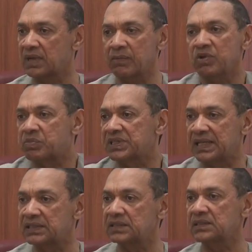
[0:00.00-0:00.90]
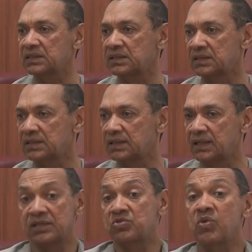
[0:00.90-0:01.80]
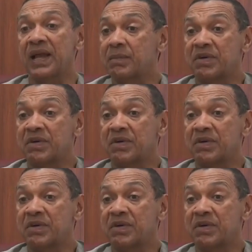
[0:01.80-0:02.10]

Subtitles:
I'm not pretending. It is who I am.